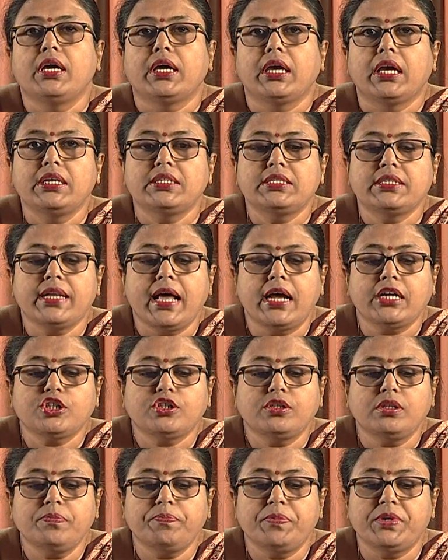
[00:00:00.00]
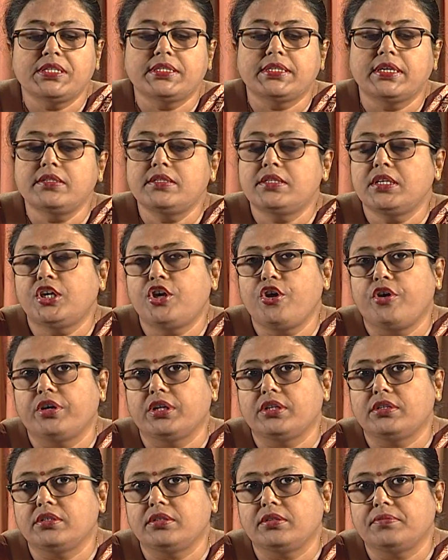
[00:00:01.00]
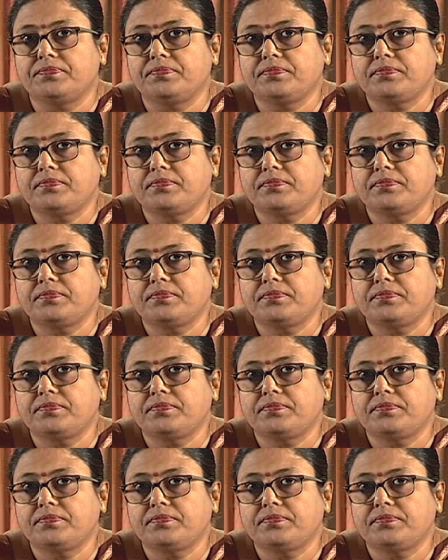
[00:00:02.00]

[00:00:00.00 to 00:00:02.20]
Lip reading: international peace and security.